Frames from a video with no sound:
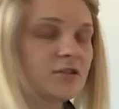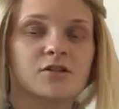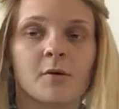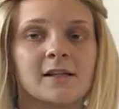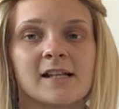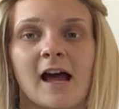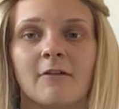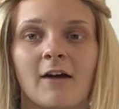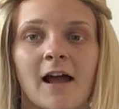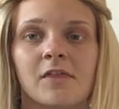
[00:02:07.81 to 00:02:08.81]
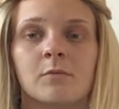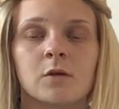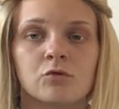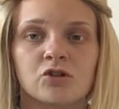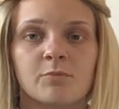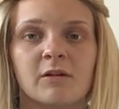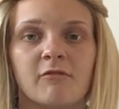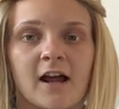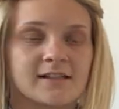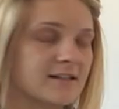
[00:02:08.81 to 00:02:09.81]
So as I write them, you should be
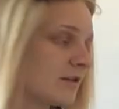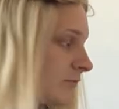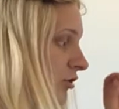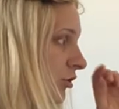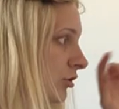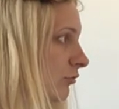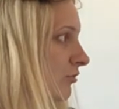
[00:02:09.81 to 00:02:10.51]
writing them too.